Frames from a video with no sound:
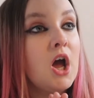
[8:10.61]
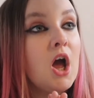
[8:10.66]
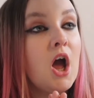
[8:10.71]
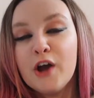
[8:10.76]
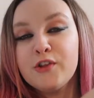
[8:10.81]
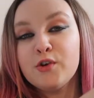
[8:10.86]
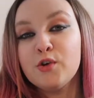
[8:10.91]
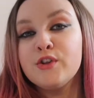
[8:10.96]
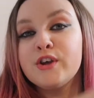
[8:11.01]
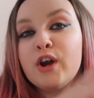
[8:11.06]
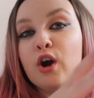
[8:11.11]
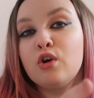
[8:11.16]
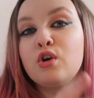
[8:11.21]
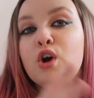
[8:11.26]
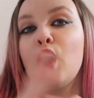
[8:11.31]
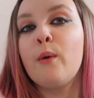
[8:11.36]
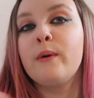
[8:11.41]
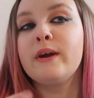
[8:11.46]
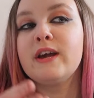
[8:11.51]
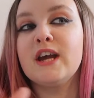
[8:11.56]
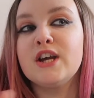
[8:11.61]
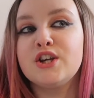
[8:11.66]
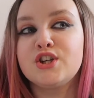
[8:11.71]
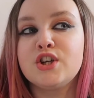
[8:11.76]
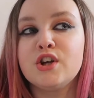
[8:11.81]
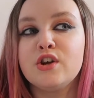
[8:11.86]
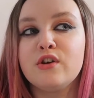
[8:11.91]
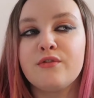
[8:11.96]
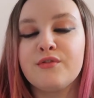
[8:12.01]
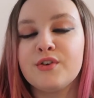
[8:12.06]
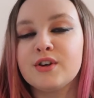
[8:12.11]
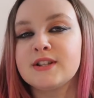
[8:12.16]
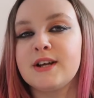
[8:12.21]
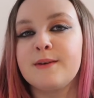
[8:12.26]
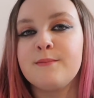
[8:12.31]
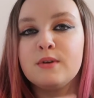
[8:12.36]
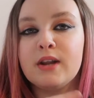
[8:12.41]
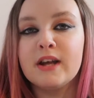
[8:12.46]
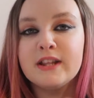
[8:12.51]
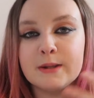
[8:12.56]
I thought the ongoing issue, for
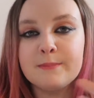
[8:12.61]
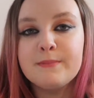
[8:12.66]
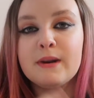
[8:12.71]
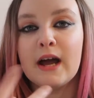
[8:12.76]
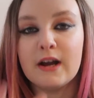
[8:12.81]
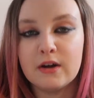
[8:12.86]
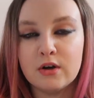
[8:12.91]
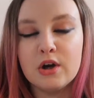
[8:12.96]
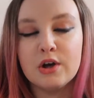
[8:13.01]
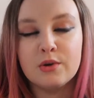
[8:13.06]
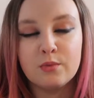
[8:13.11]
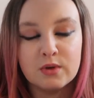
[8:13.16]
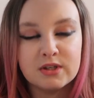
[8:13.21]
example, like the Black Hood,